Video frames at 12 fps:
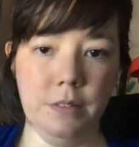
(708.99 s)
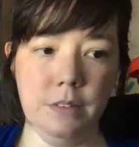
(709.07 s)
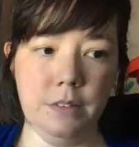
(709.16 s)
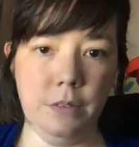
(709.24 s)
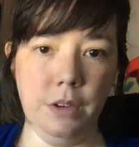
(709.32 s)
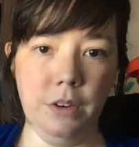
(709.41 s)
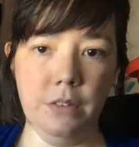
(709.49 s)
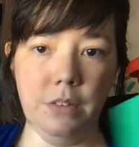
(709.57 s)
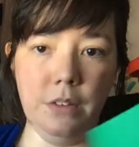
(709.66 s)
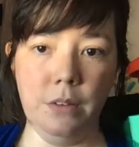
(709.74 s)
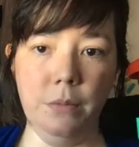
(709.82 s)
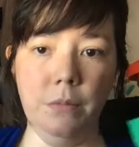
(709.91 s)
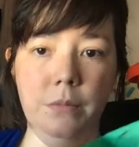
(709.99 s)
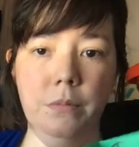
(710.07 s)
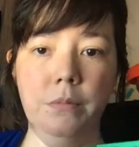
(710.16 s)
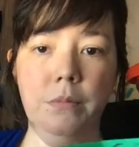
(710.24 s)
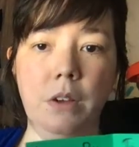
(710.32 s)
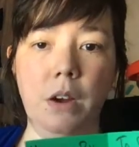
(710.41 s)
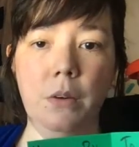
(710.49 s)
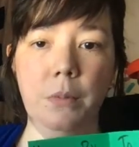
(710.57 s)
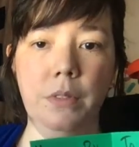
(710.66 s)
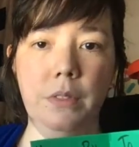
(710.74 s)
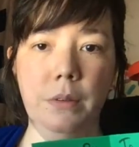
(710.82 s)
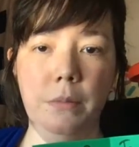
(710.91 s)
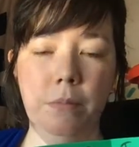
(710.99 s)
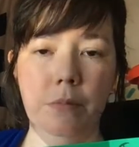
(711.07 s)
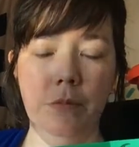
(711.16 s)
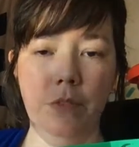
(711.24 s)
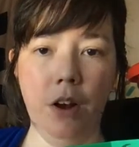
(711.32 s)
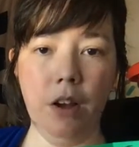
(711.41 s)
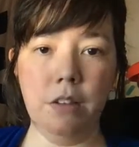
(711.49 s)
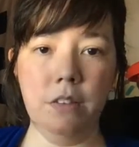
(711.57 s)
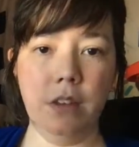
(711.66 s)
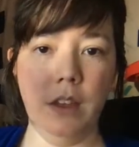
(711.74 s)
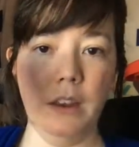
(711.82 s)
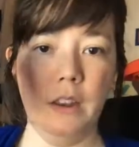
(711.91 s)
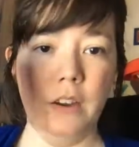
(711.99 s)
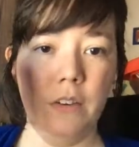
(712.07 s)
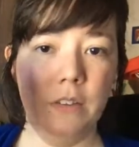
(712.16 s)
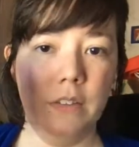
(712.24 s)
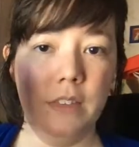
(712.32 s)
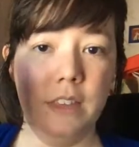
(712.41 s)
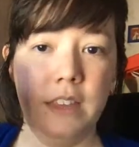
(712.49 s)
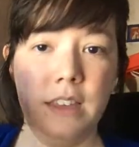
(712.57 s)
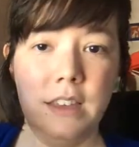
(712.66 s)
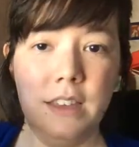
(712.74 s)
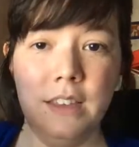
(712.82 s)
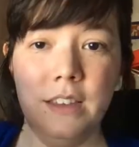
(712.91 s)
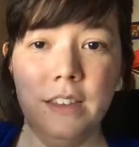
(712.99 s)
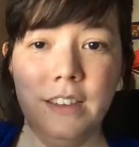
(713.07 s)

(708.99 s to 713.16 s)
So here's the card with the frog inside. Here's the